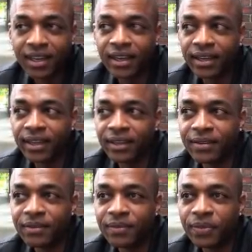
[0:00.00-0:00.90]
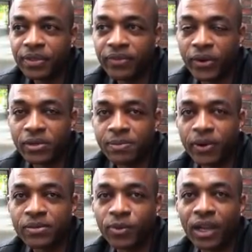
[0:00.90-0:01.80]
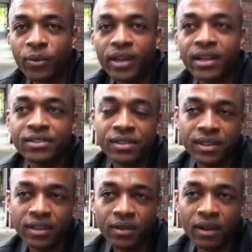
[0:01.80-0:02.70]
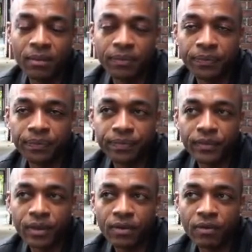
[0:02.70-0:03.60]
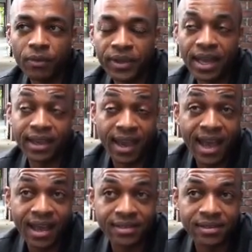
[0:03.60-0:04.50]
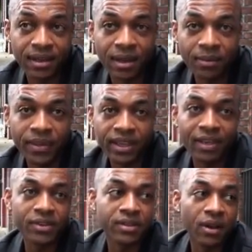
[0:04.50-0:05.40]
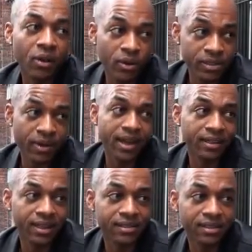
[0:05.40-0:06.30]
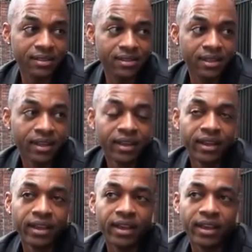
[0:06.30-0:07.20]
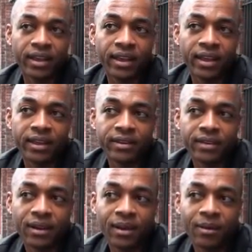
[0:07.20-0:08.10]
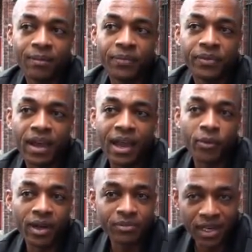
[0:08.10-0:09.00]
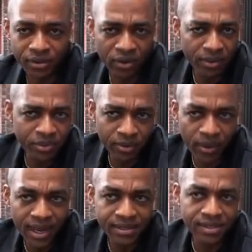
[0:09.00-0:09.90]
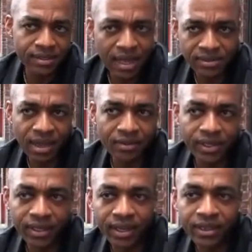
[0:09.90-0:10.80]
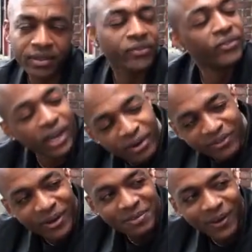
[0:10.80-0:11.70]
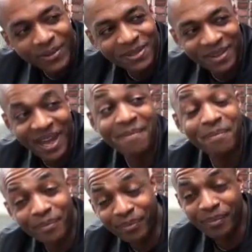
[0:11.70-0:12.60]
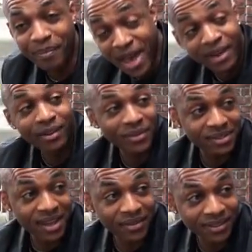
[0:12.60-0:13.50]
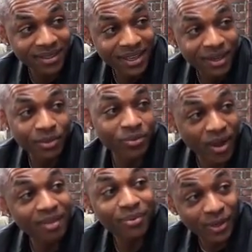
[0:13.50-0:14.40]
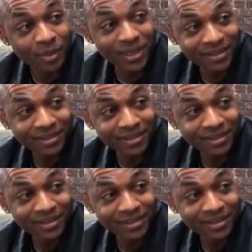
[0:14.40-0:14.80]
And the first person, when I went in to get, when we got cast, they gave us all horse riding lessons. And I drove up to the ranch outside of LA, and the very first person that I met of the 7 was Ron Perlman.